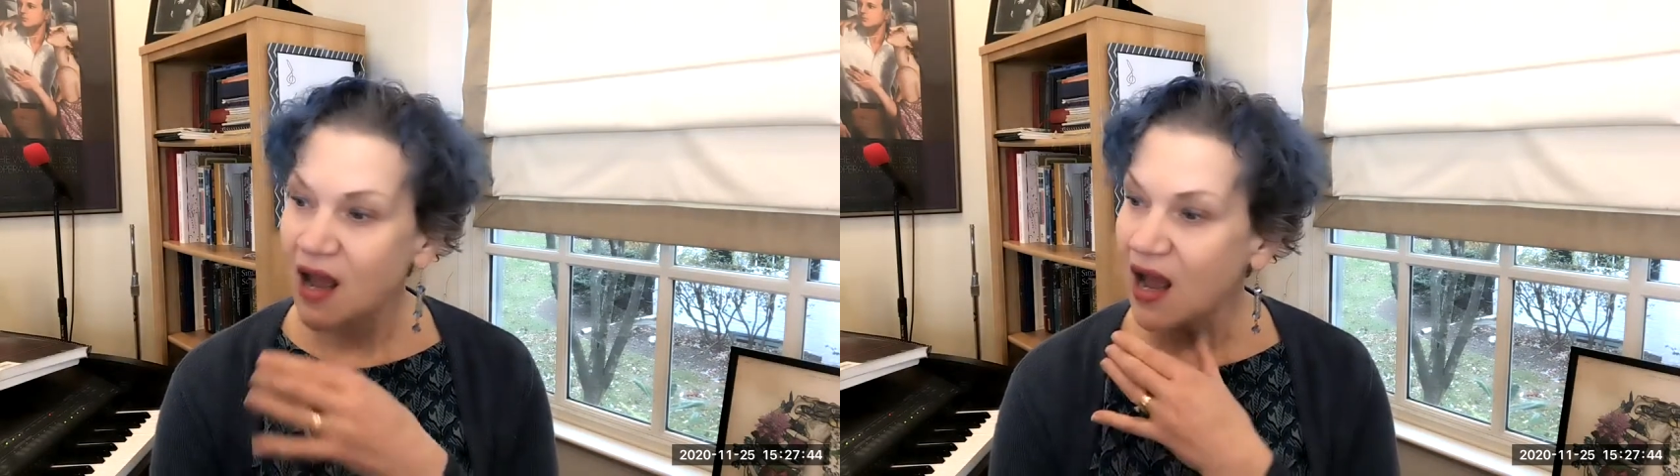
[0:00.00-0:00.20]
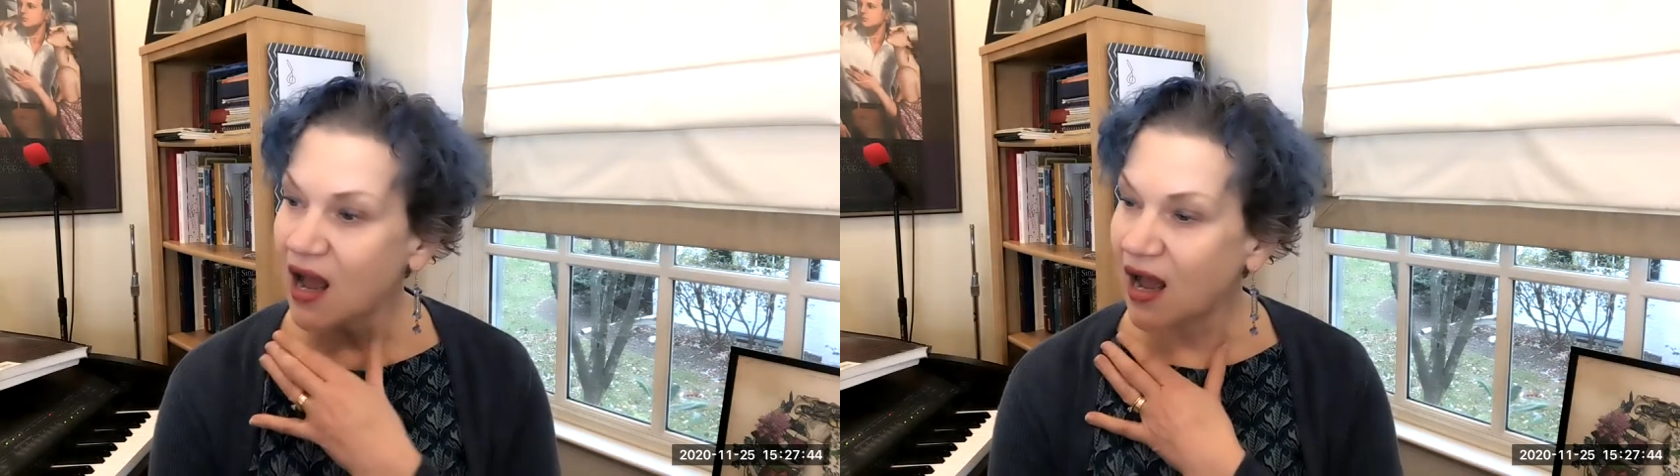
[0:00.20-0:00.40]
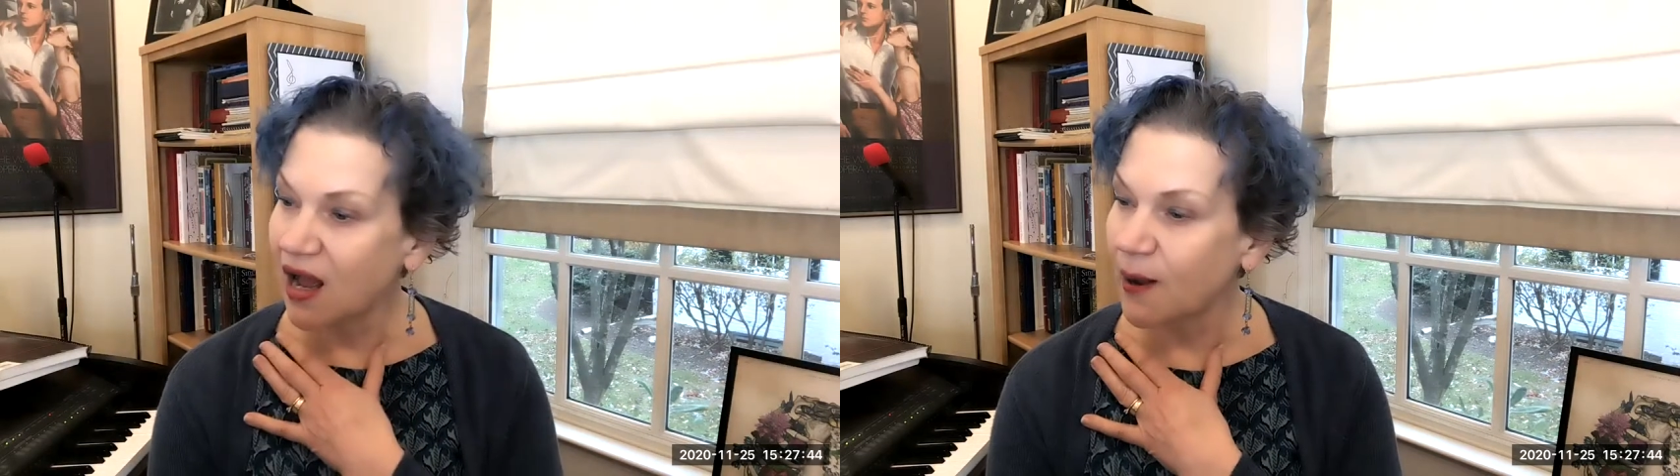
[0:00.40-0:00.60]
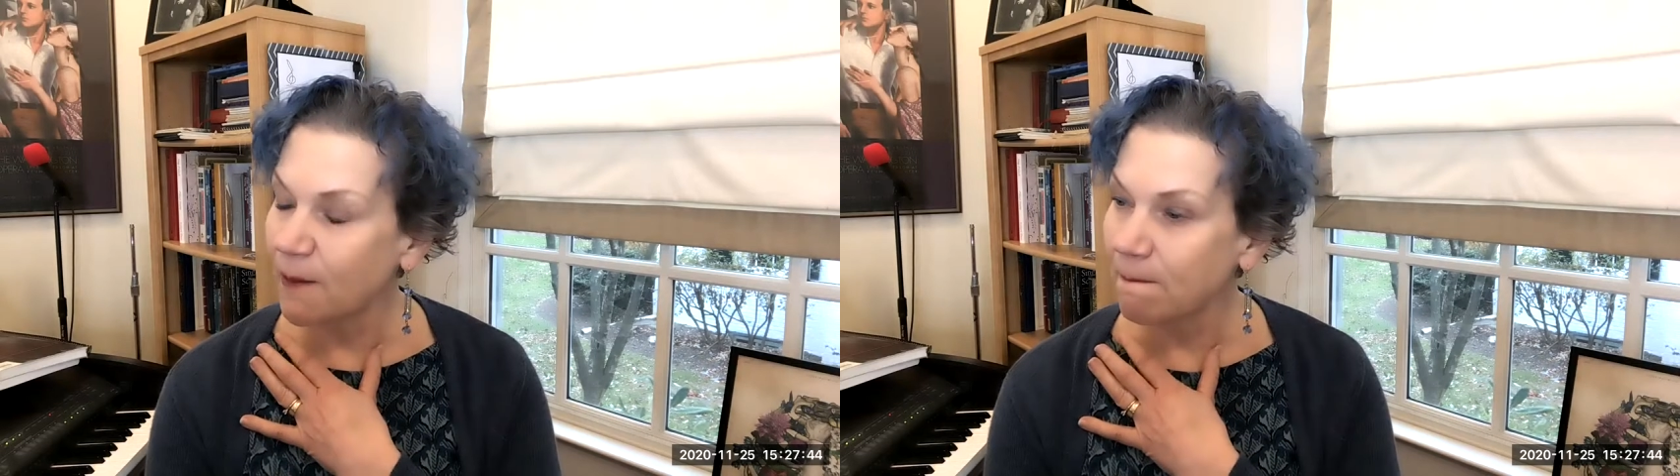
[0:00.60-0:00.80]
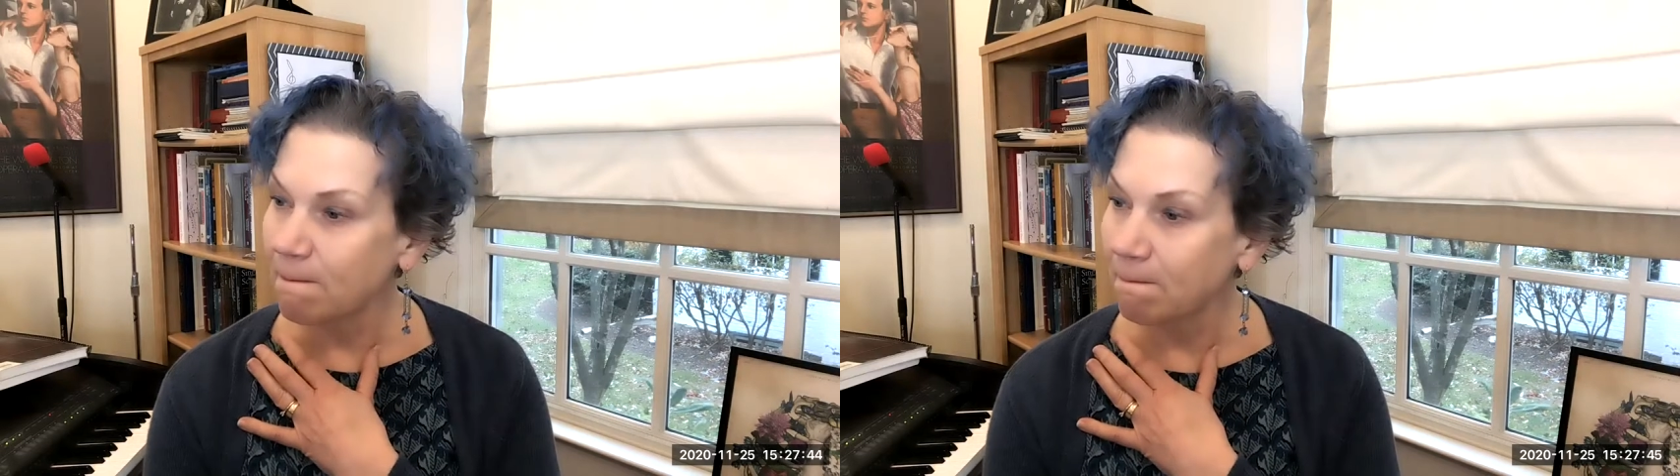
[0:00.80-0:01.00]

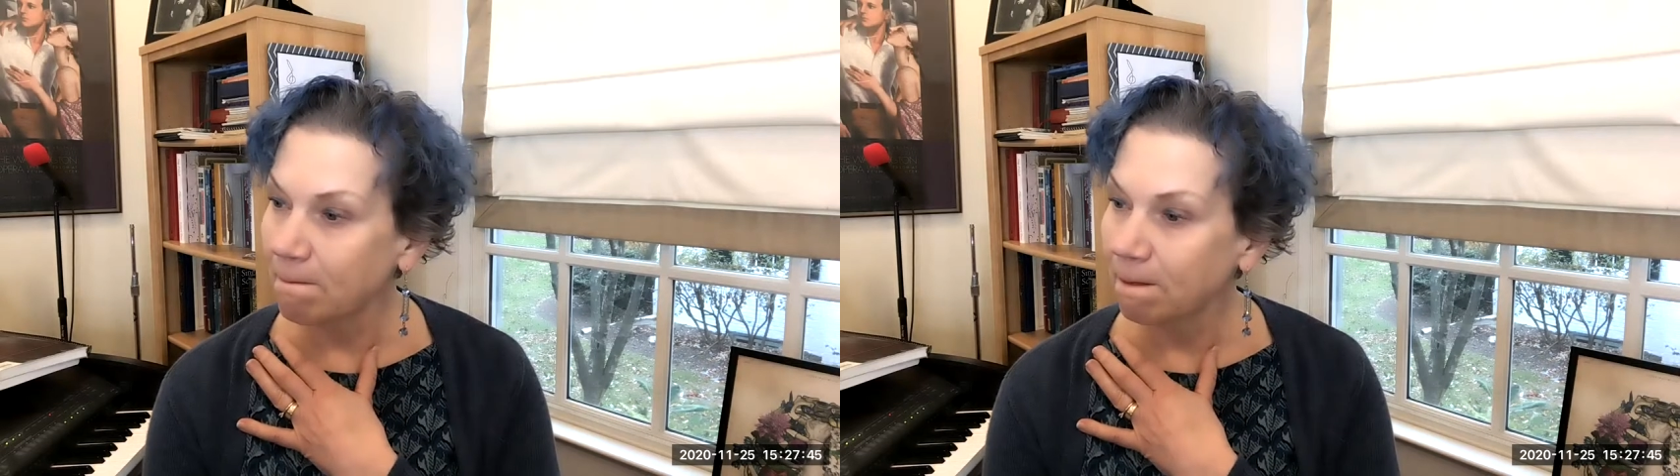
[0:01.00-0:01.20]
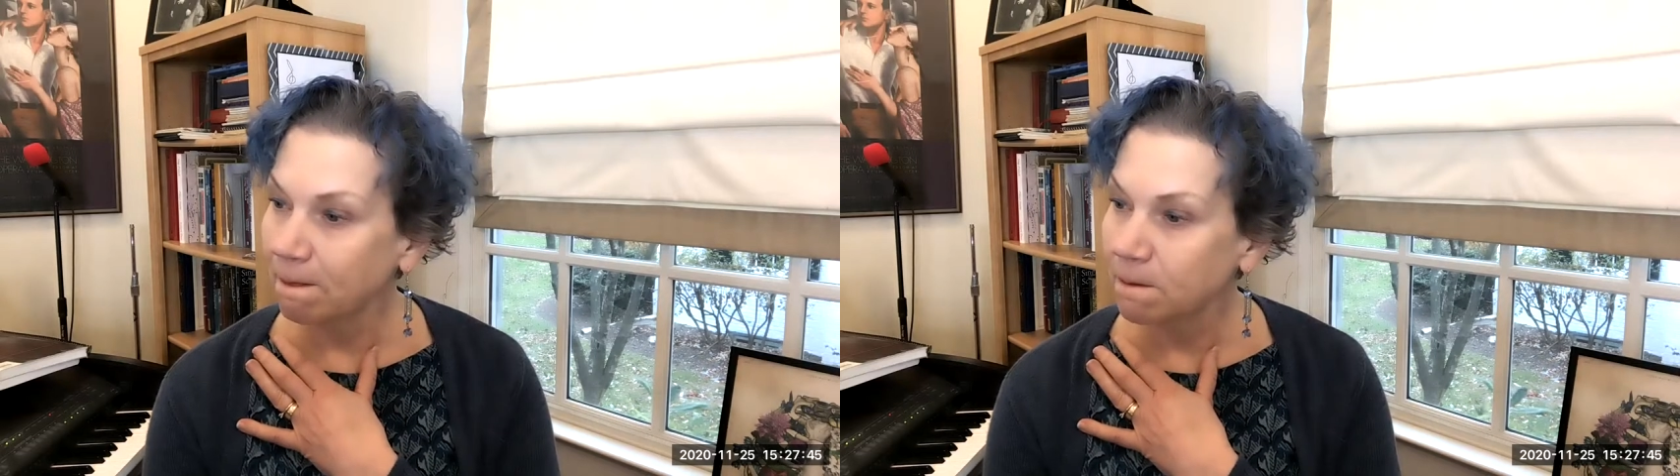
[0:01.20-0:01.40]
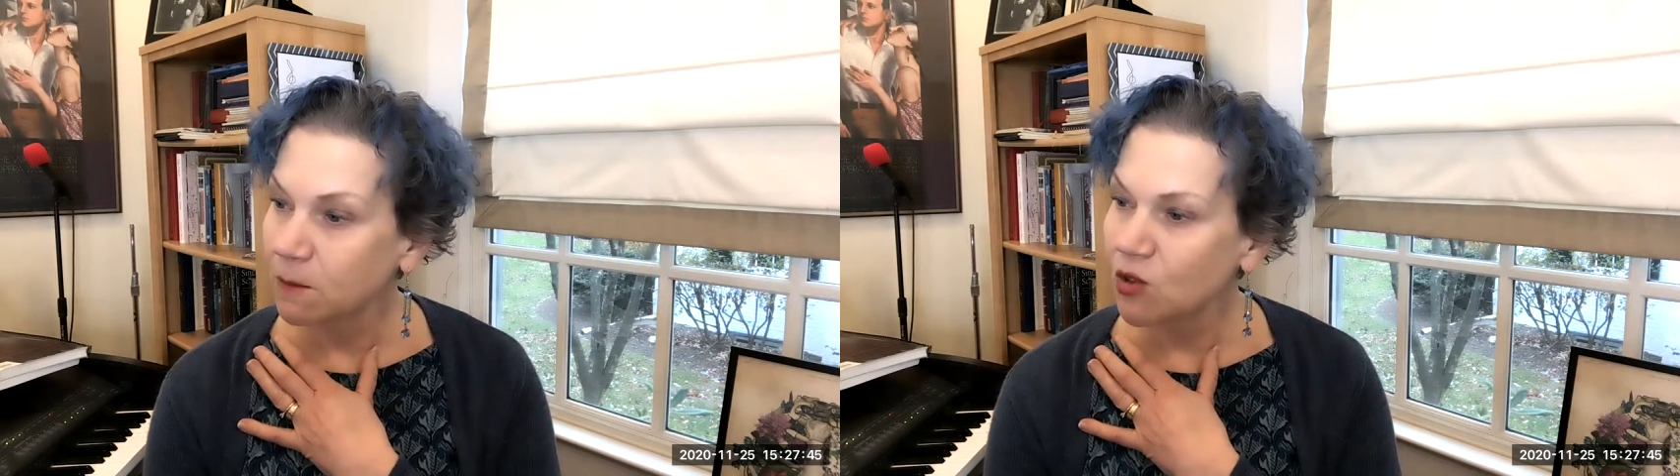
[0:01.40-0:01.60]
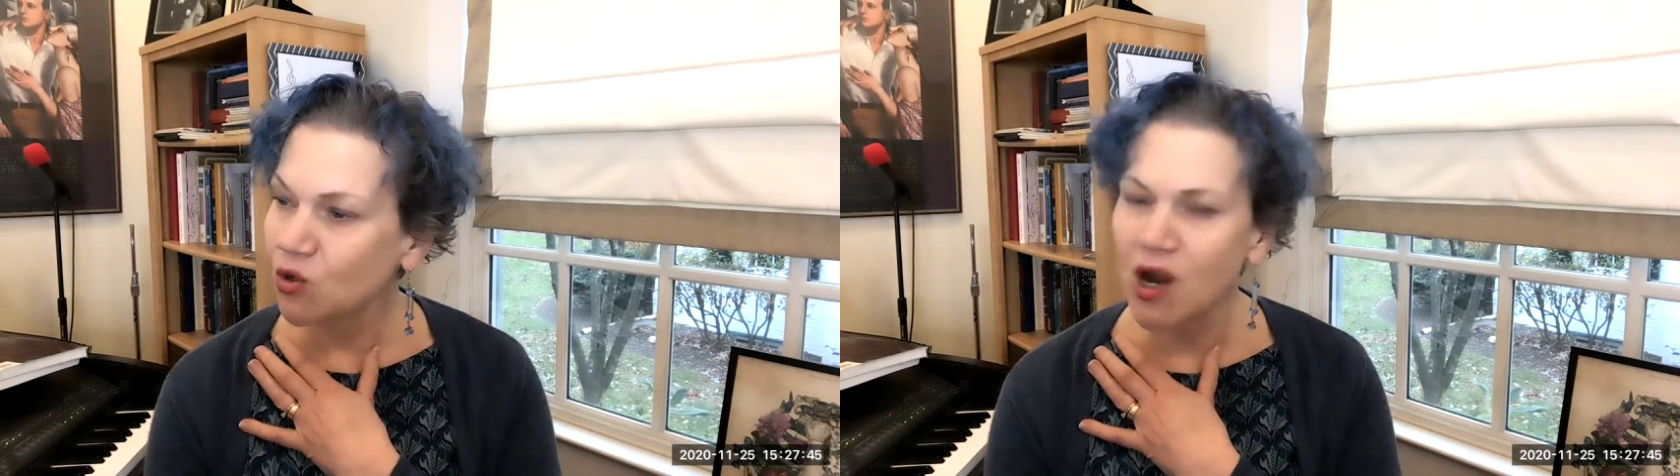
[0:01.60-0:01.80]
You